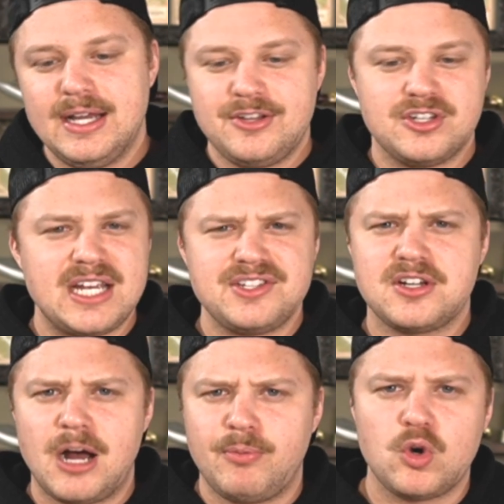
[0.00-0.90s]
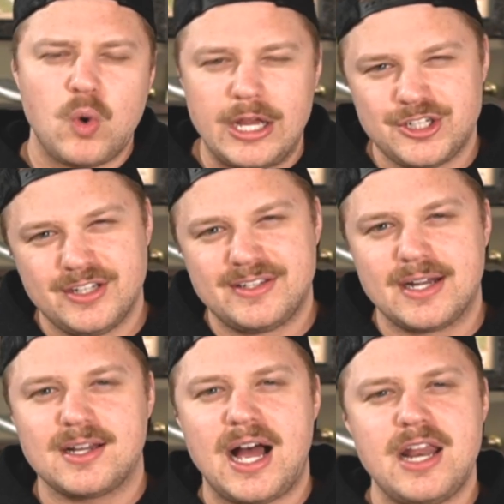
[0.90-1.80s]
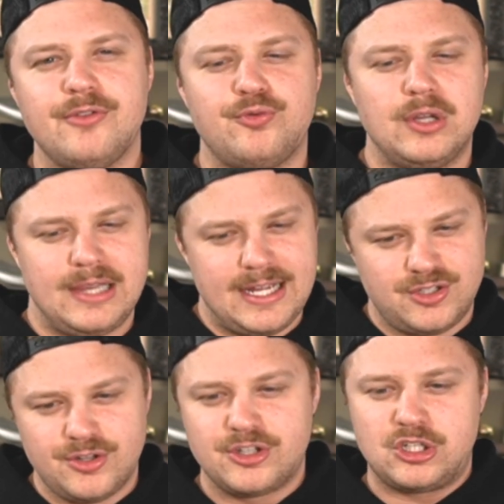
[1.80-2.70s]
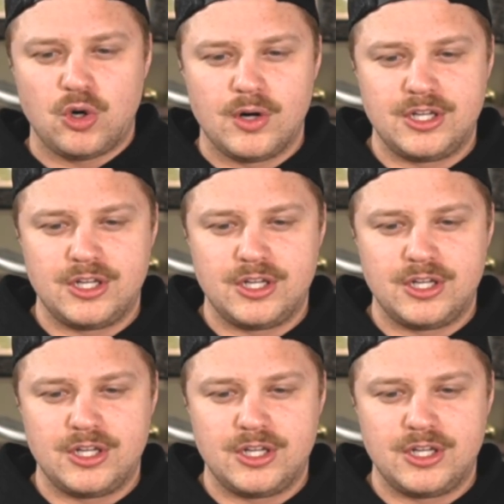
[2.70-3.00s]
just has a couple questions that kind of relate to the story.